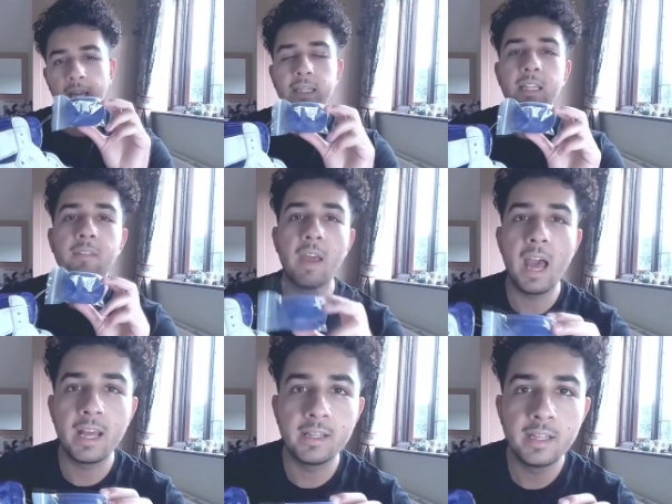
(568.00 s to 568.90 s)
that they've
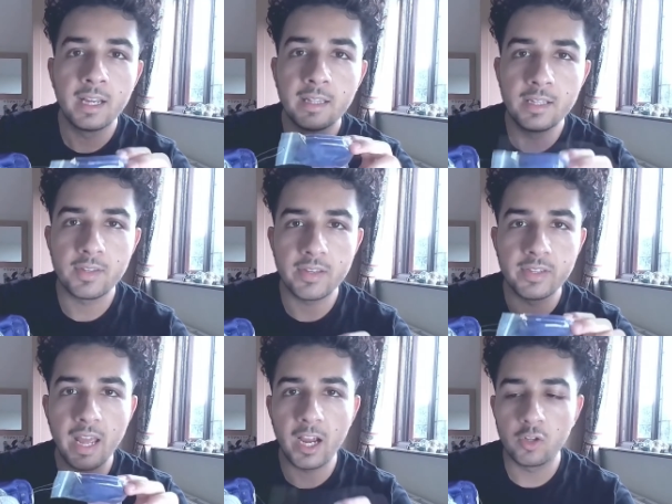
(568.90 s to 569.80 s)
added this as
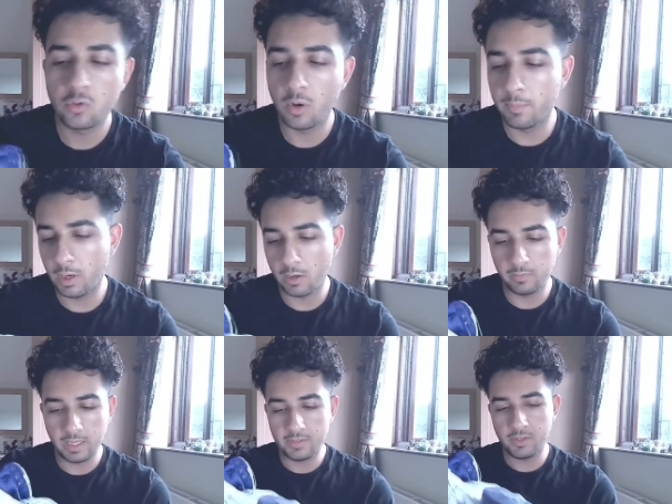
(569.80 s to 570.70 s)
an extra pair of
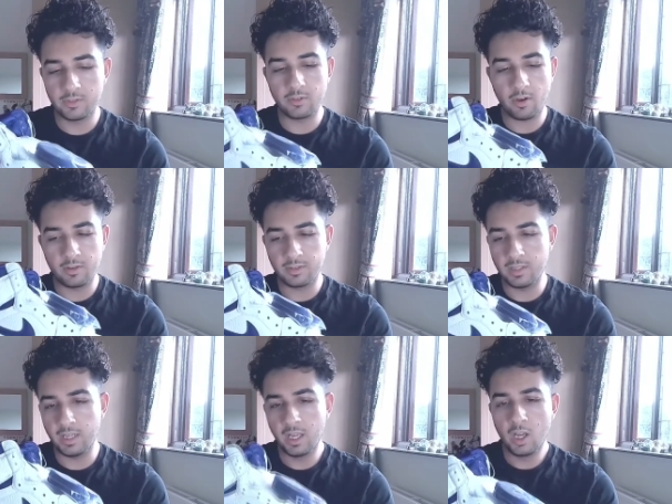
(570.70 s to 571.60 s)
laces, because
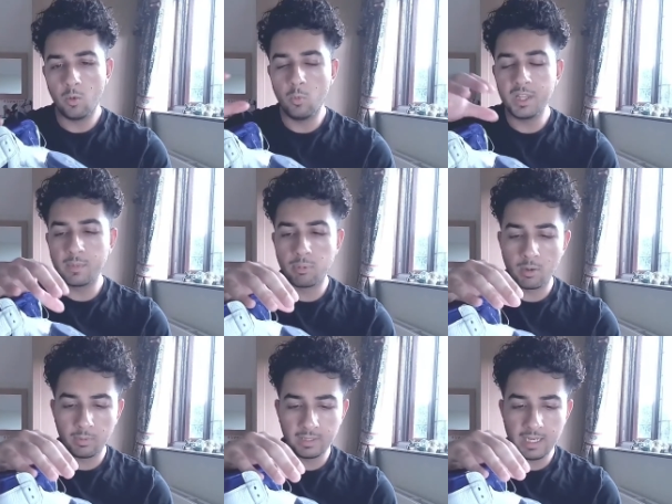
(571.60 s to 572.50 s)
honestly, with the
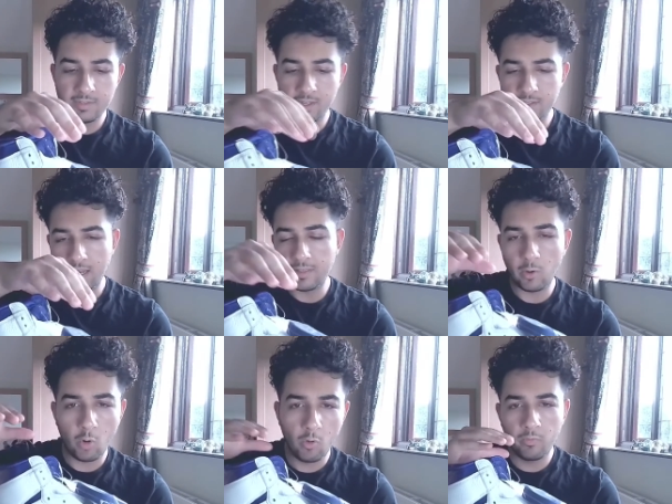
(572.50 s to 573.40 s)
purple laces and
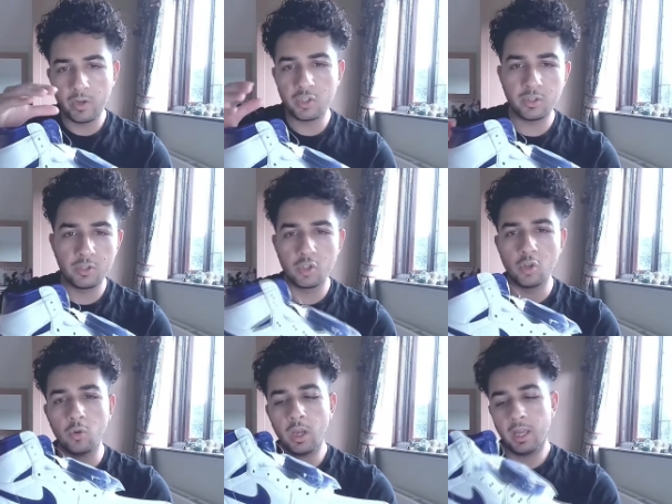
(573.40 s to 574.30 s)
the whole vision of the
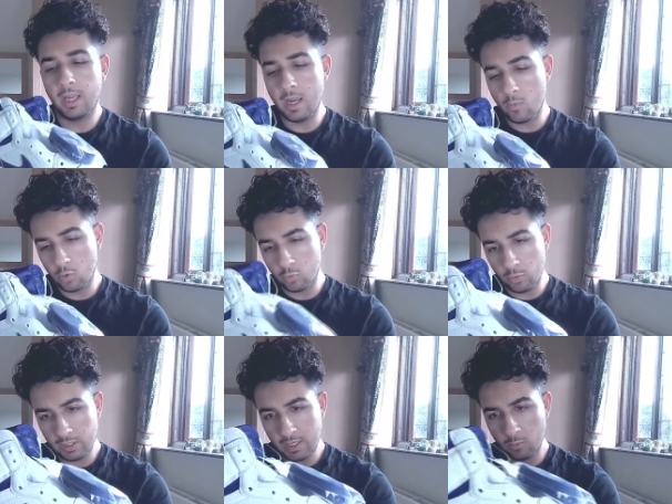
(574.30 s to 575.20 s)
shoe, it would
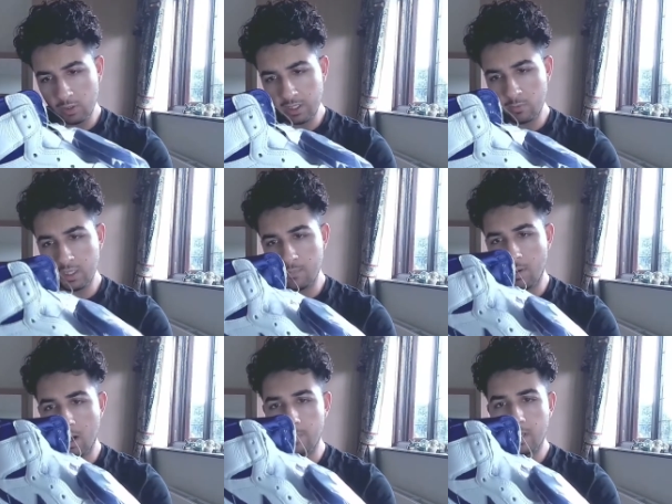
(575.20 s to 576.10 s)
really, really, really
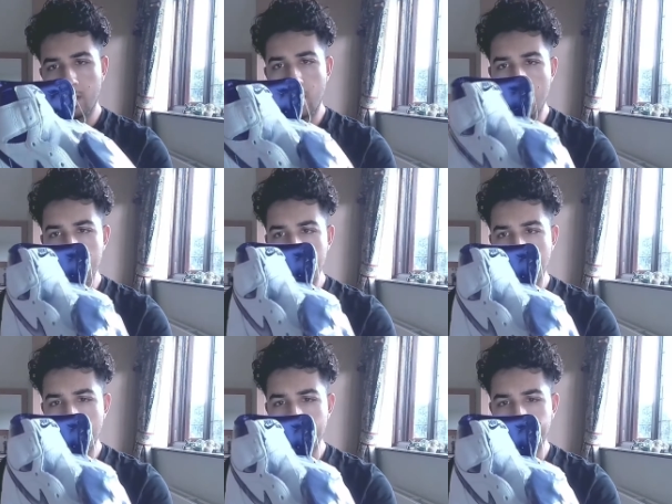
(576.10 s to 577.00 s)
pop. And
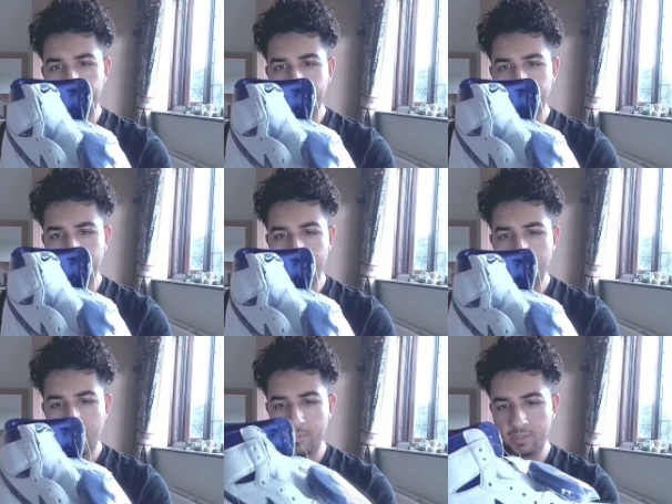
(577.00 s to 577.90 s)

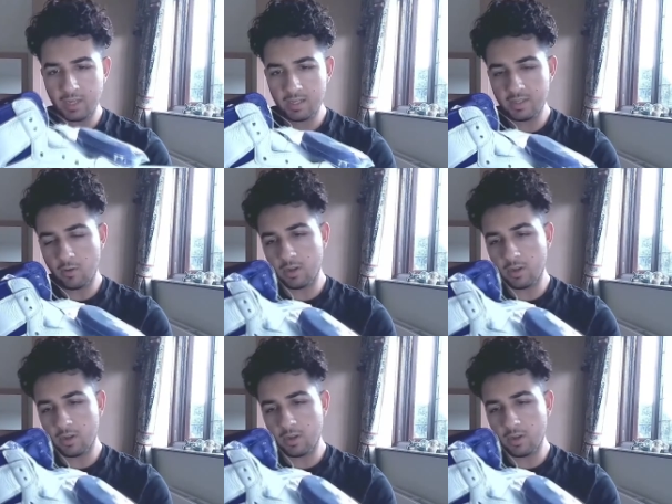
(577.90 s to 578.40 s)
yeah, besides